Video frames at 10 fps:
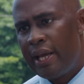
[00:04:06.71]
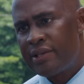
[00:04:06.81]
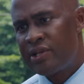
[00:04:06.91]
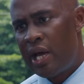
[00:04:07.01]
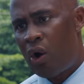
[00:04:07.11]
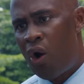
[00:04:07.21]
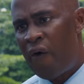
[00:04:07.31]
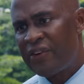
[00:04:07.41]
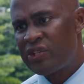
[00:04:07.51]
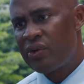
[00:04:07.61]
It's not
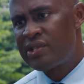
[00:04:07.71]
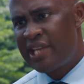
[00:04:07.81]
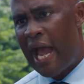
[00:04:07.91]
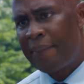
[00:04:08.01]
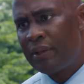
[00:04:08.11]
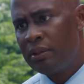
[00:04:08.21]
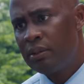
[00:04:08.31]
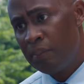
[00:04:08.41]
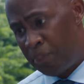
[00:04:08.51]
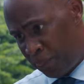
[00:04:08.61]
officer, it's captain.
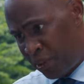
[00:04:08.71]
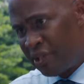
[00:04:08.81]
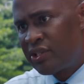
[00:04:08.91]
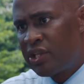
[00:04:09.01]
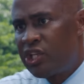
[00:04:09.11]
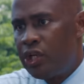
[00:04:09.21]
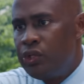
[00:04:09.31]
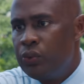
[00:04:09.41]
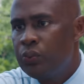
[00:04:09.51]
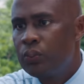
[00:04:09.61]
But please, continue.